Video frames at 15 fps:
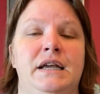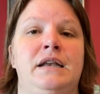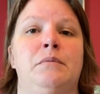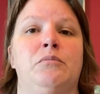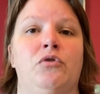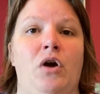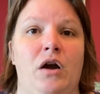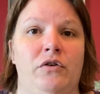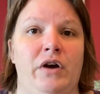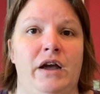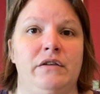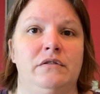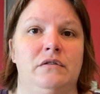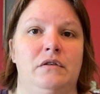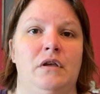in
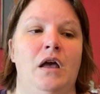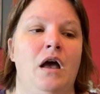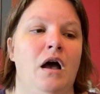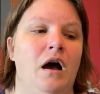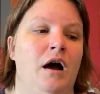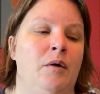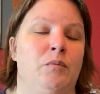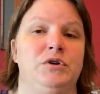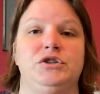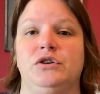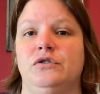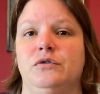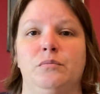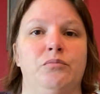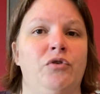progress, which
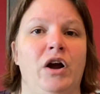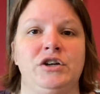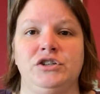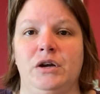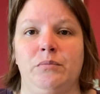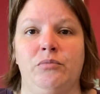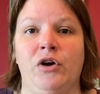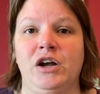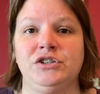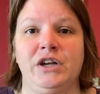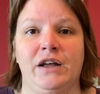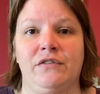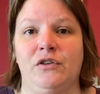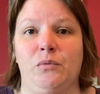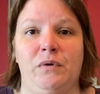is
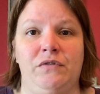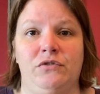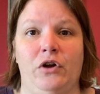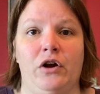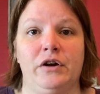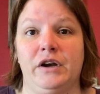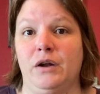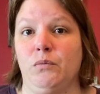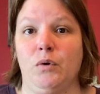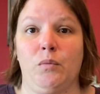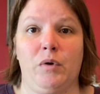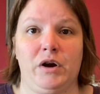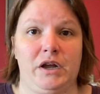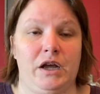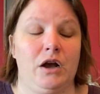projects that we started and we're
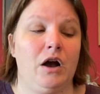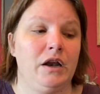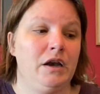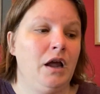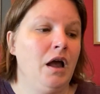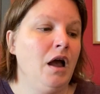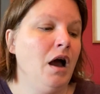working on.